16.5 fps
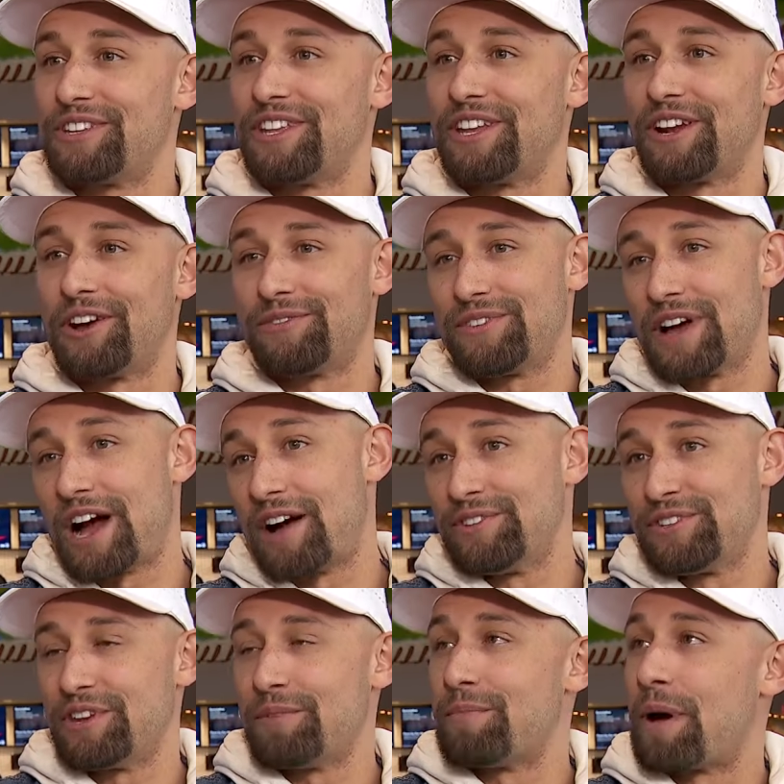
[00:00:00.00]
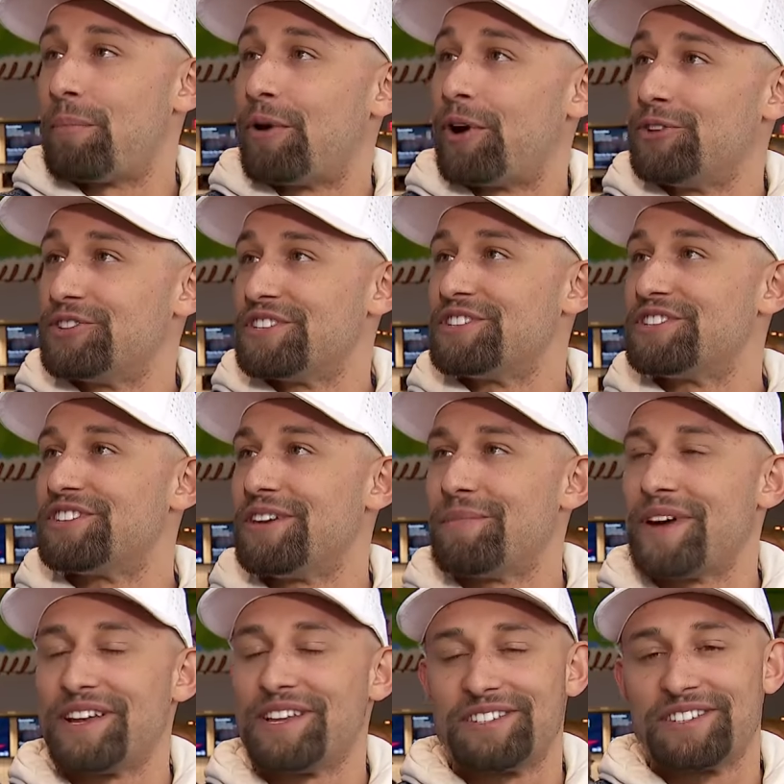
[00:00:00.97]
And then obviously my brothers and
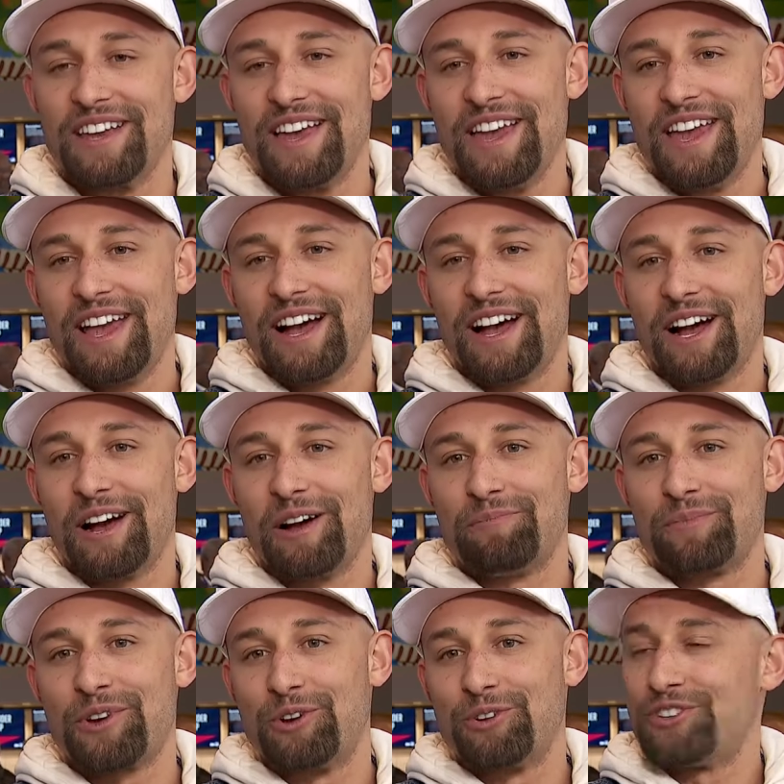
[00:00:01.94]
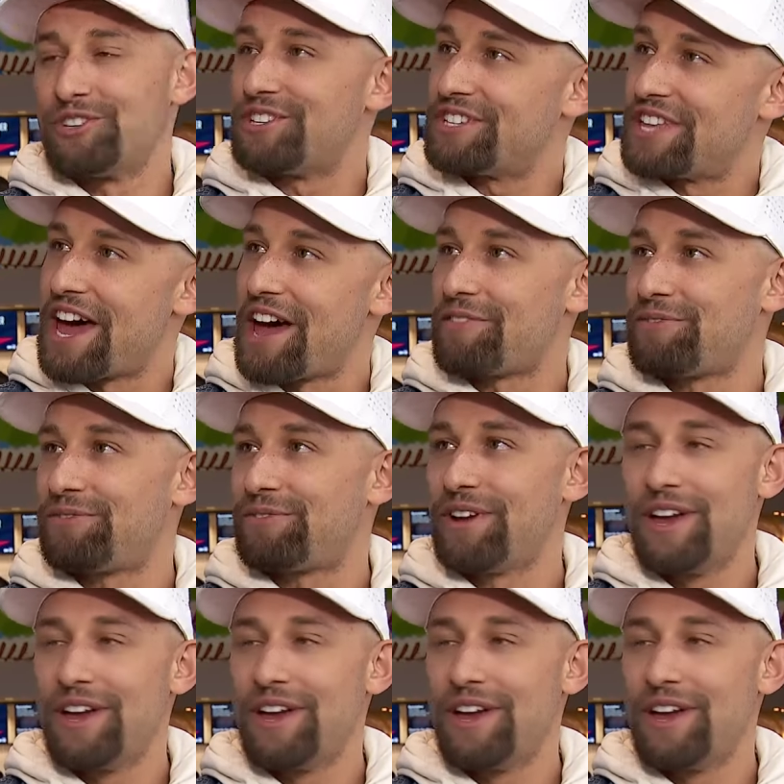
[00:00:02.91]
teammates, um, coaches, staff,